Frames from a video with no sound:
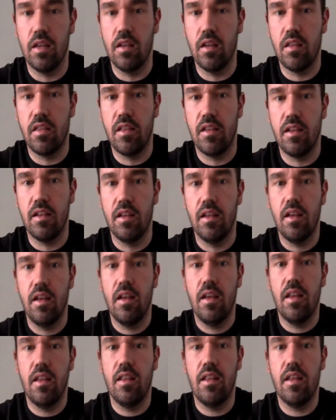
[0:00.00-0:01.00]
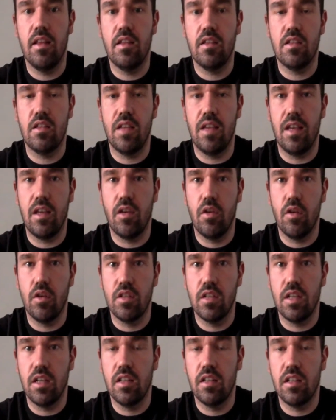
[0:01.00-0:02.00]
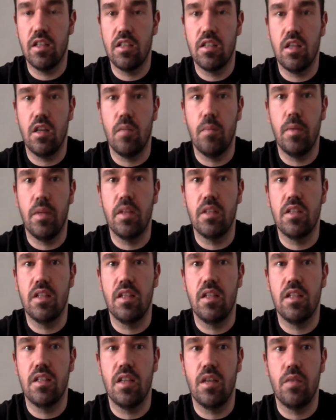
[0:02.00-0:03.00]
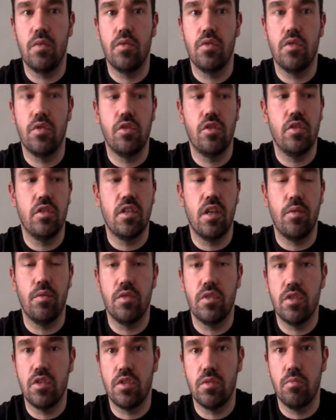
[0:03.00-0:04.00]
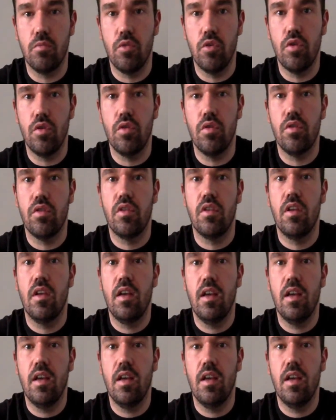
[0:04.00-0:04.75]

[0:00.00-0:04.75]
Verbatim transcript: Nothing that's uh, causing a disturbance in the sound. So it should sound smooth